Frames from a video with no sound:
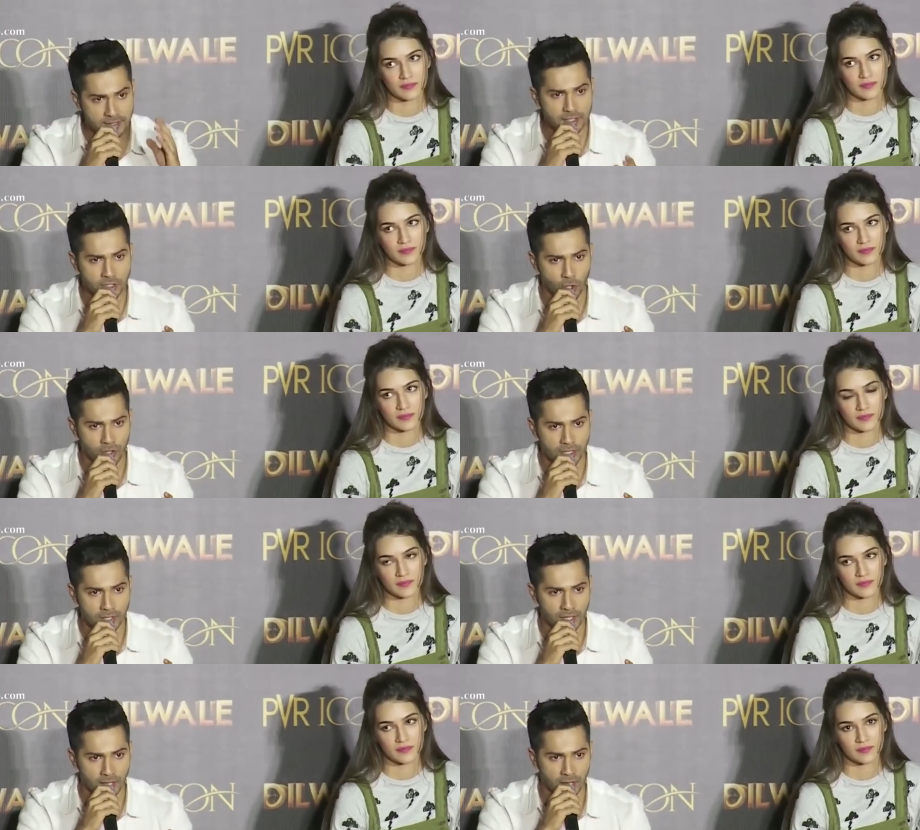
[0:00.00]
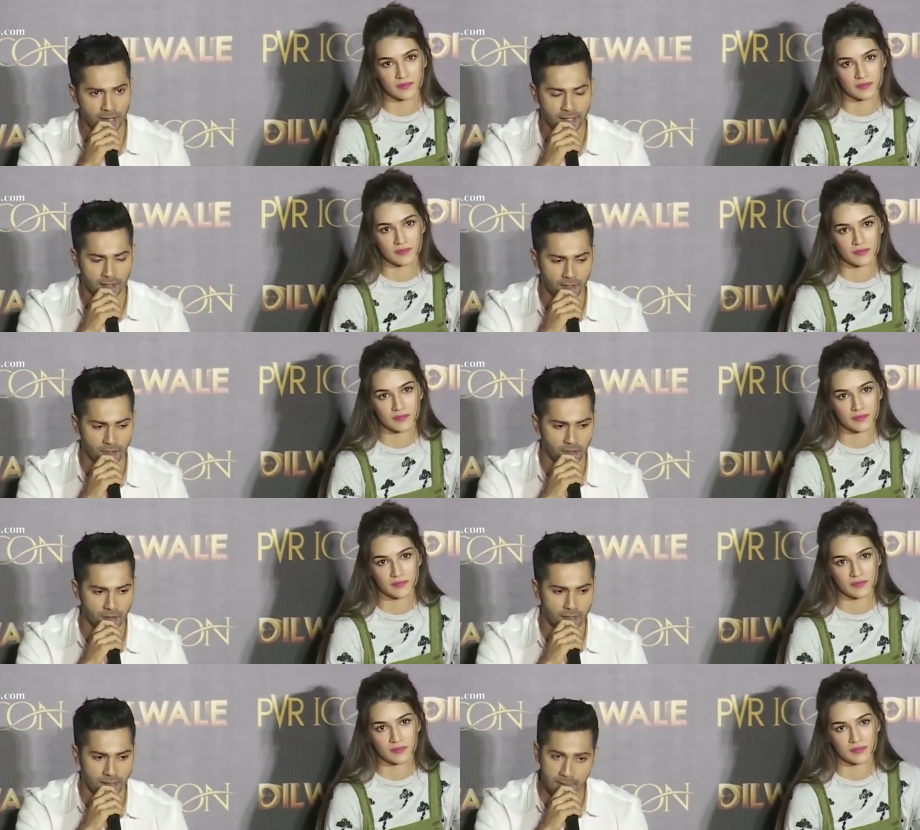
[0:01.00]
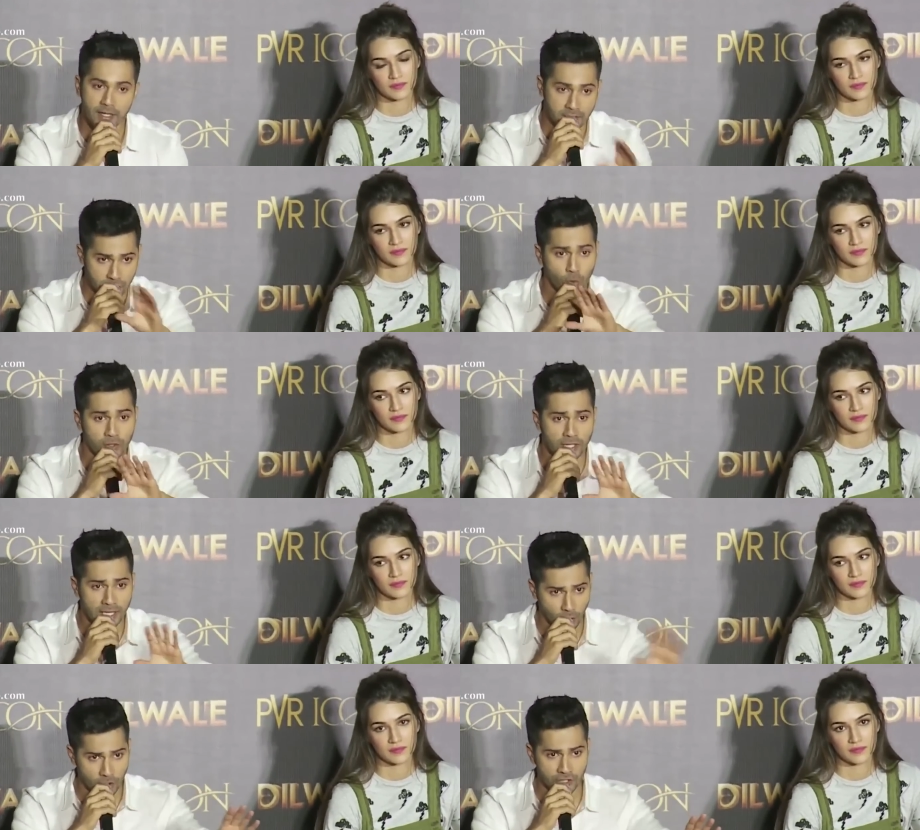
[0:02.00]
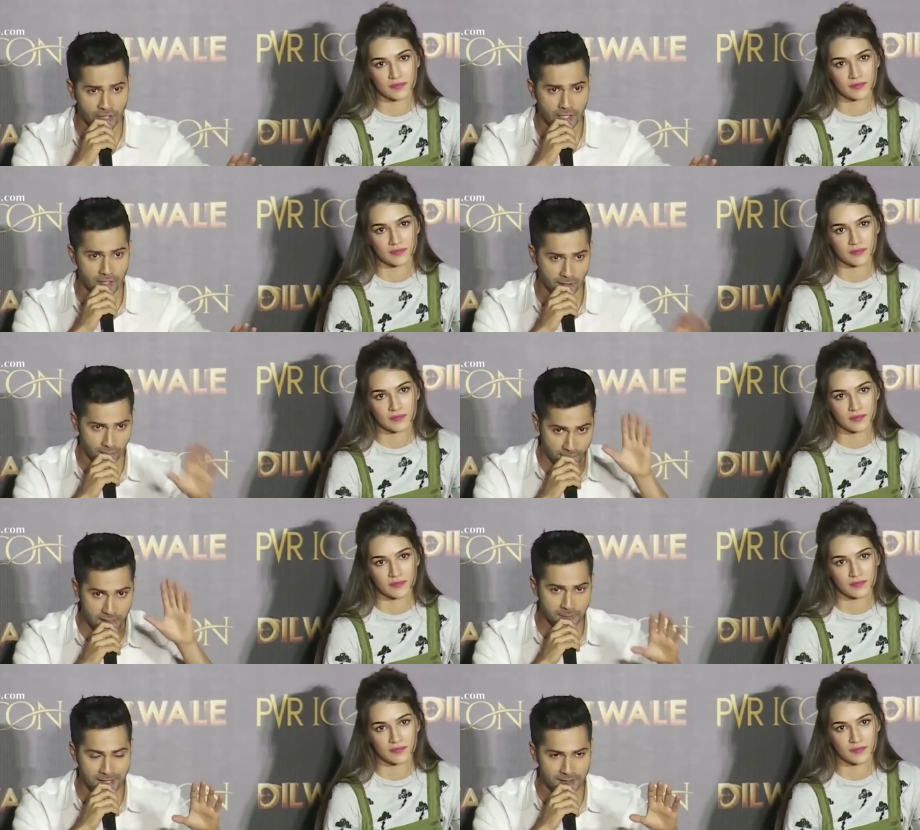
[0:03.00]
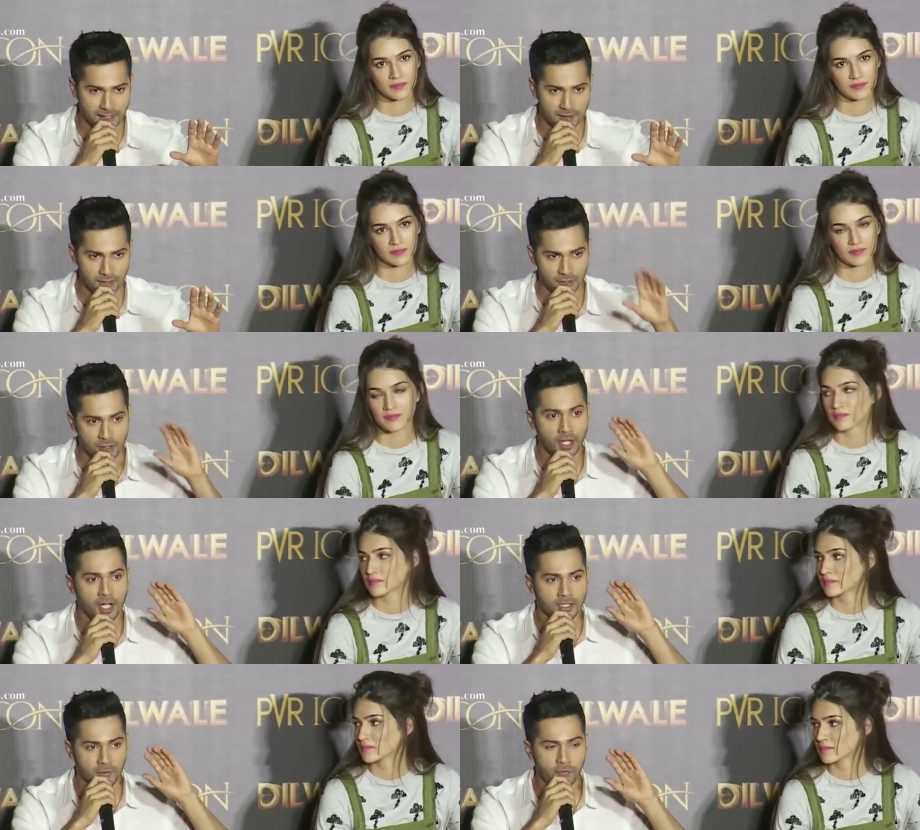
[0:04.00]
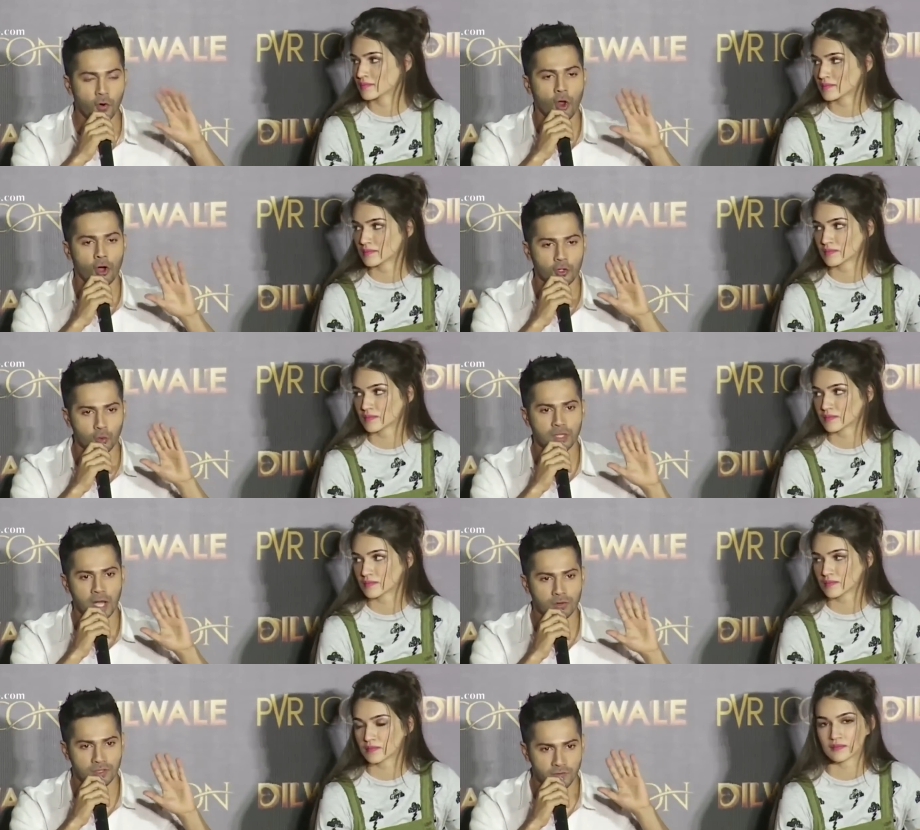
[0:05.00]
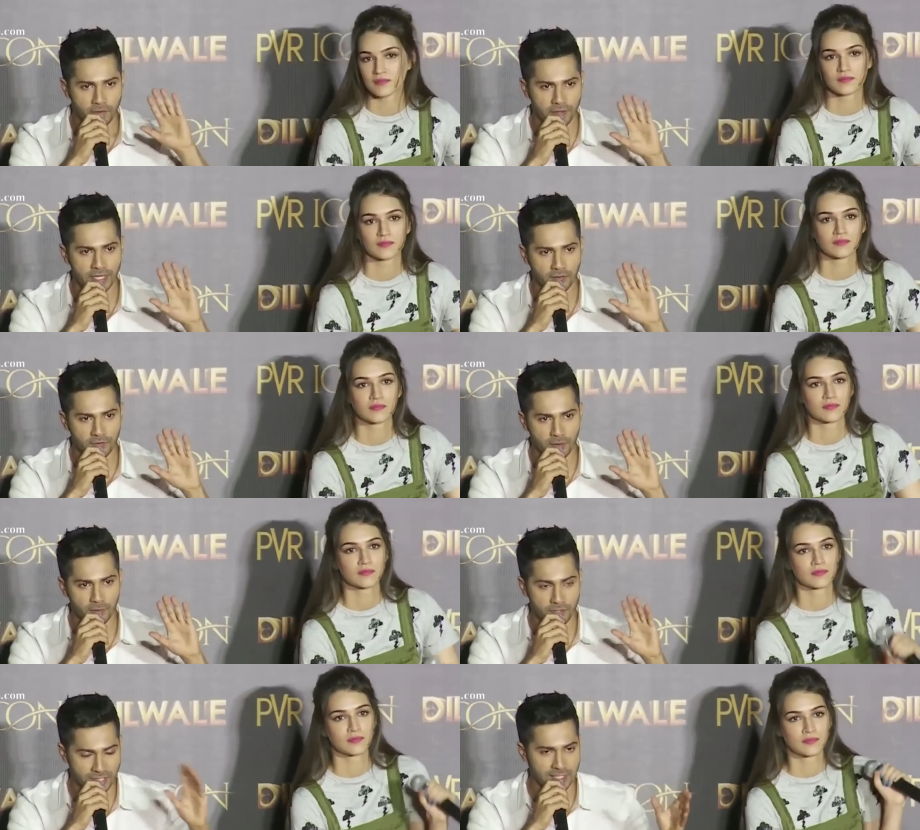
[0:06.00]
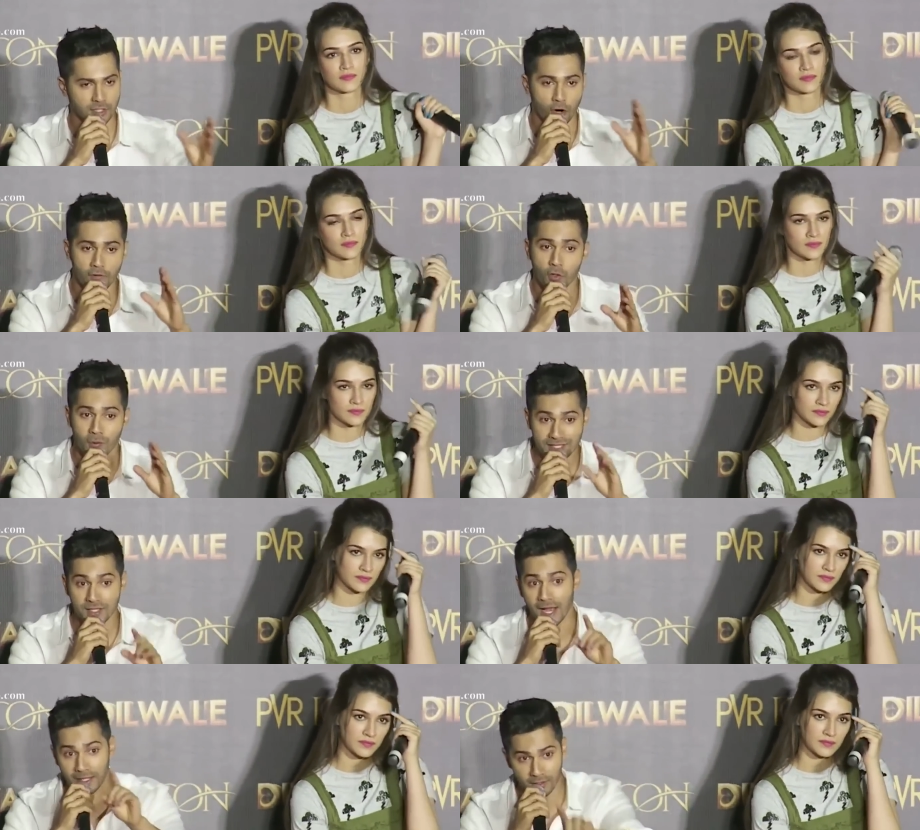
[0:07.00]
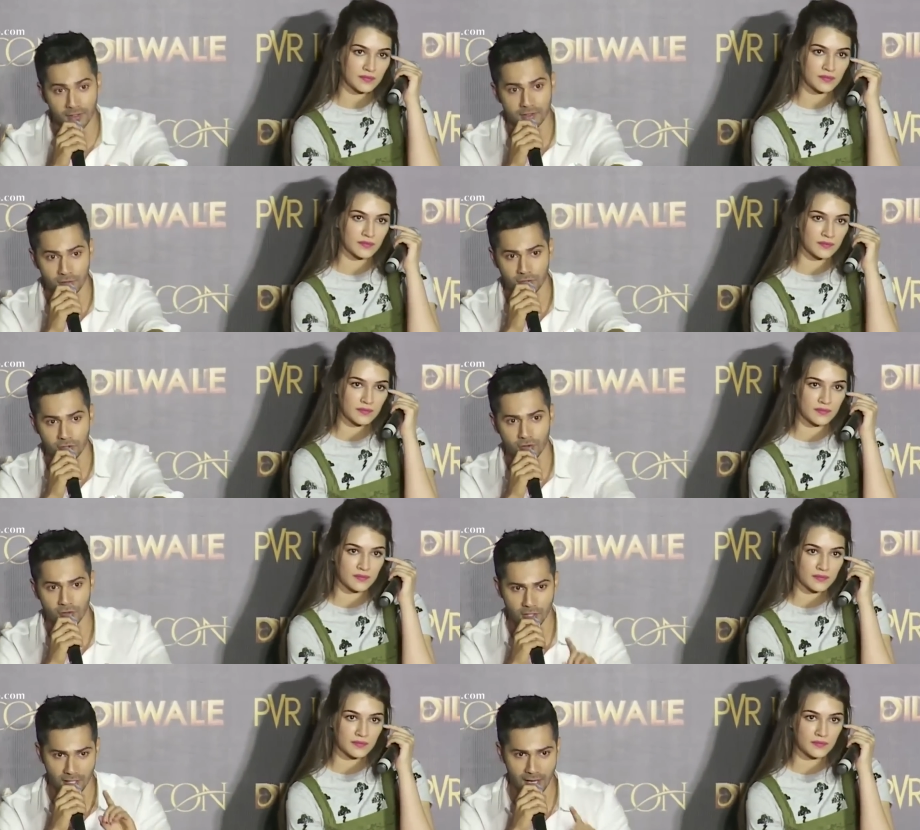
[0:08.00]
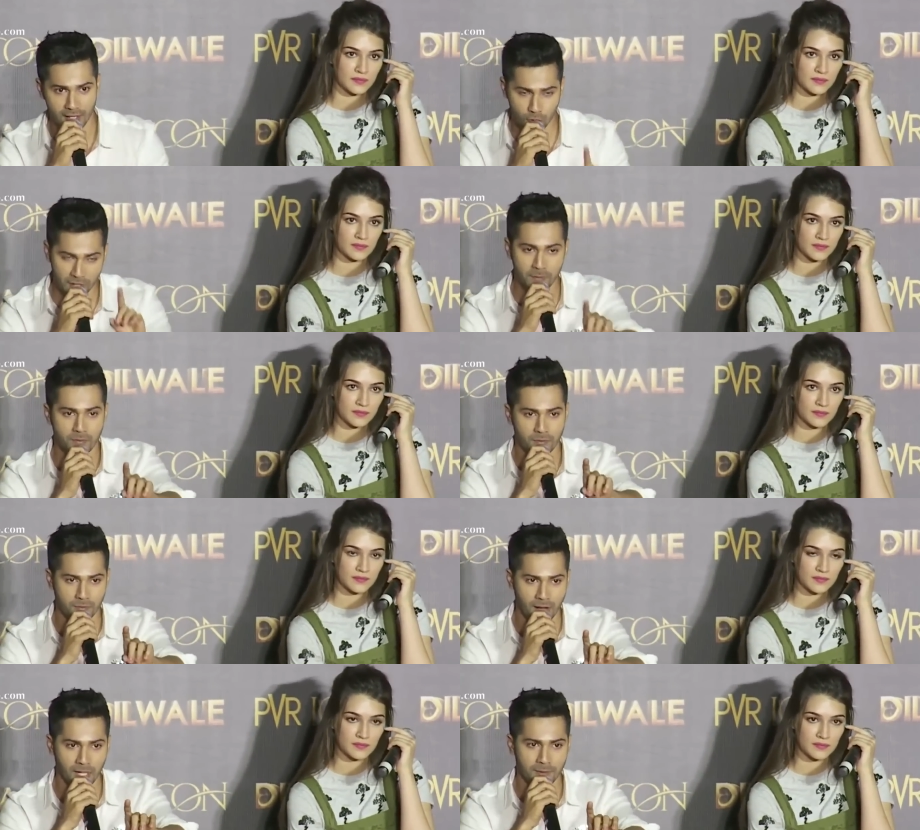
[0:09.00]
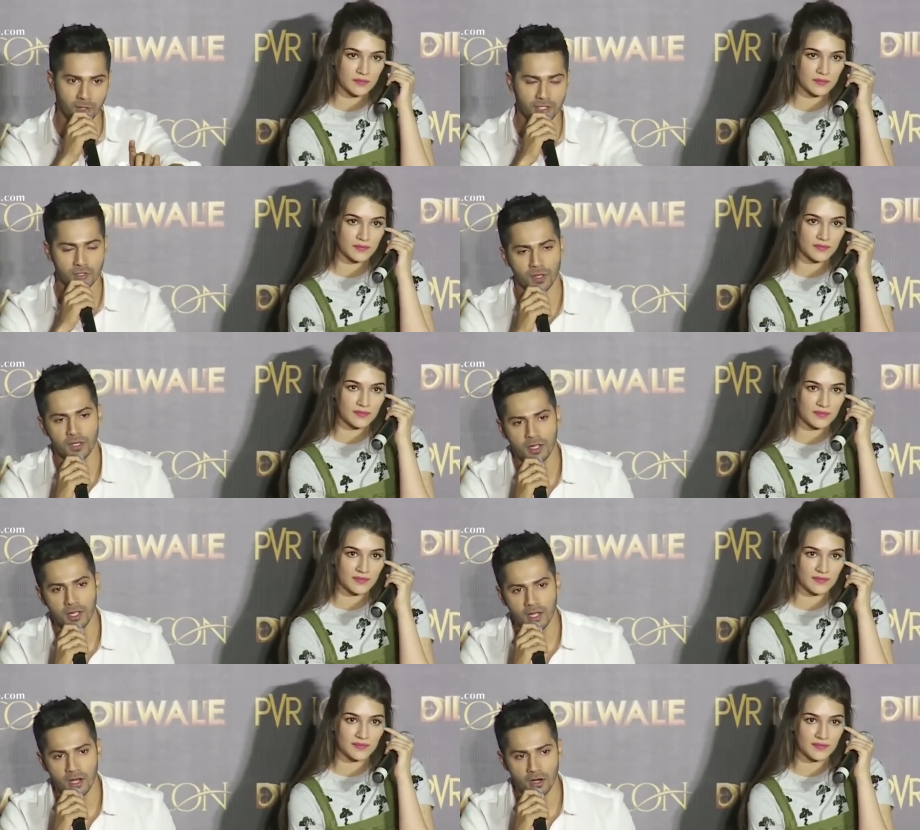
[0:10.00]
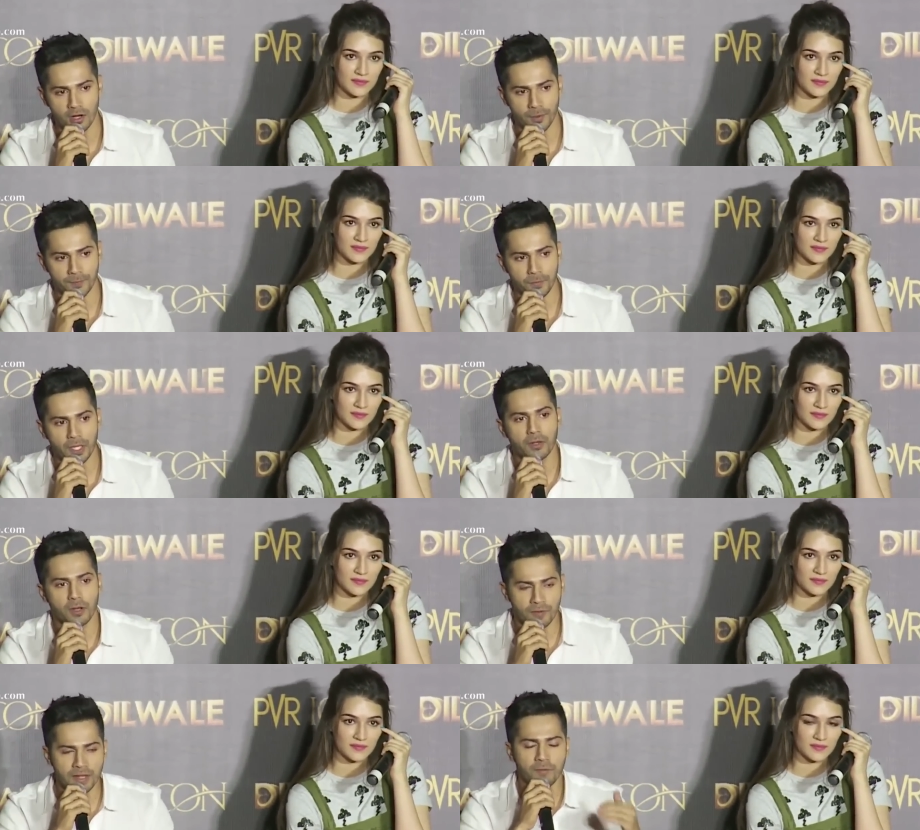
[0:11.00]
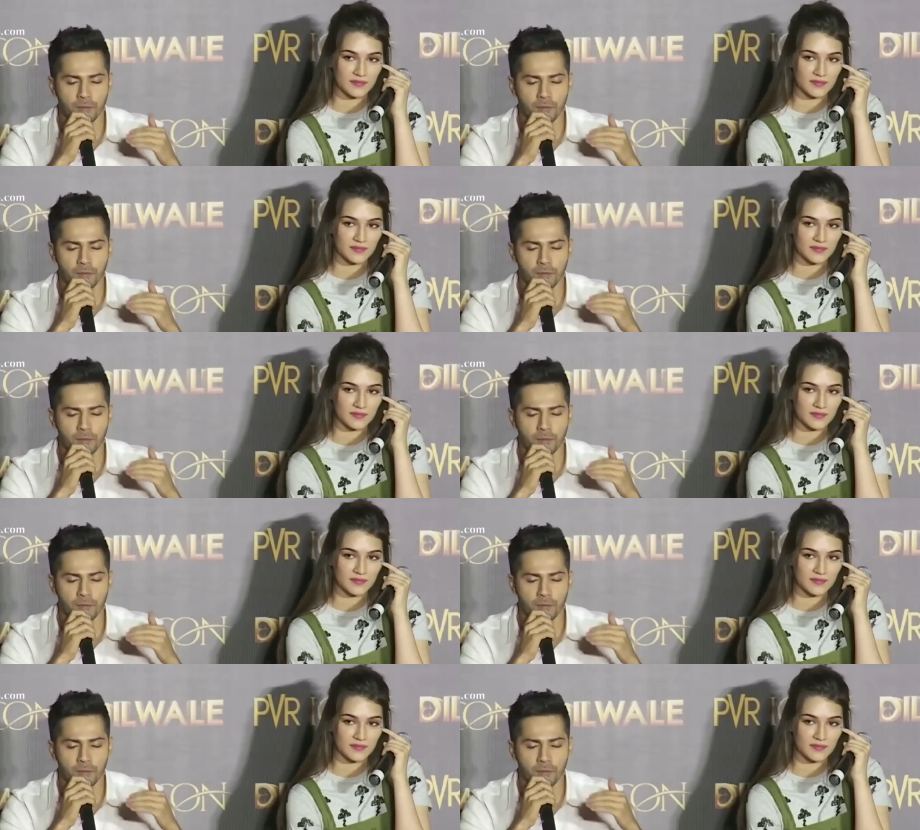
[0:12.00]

Speaker 1: is a story and uh, it is totally logical. It does make sense. It's a it's a full-on 2015 film, which has a lot of twists and turns also. And you can mark me on this one. Uh, but we